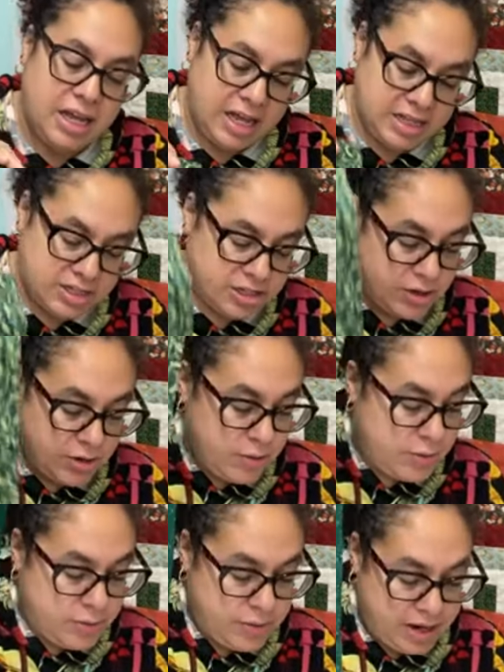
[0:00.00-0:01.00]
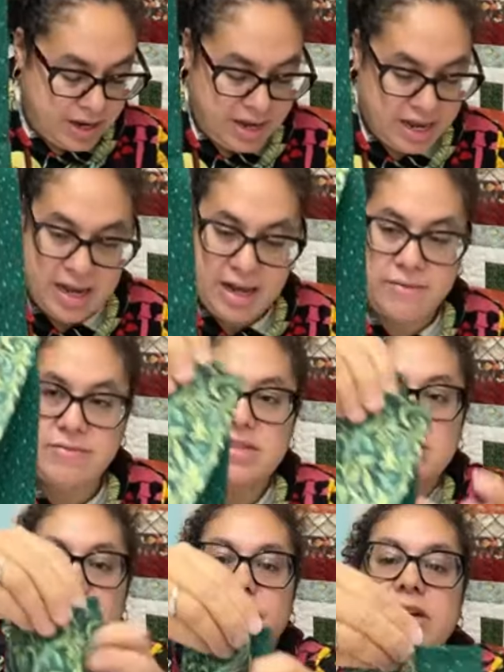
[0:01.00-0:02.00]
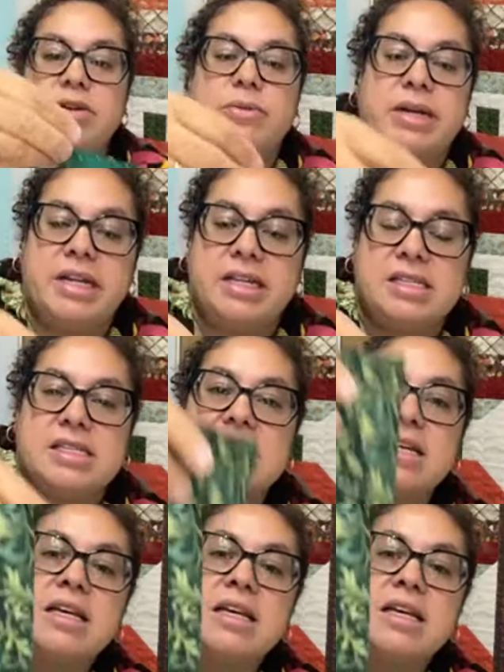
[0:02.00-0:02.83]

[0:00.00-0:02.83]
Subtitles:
And so I have different greens.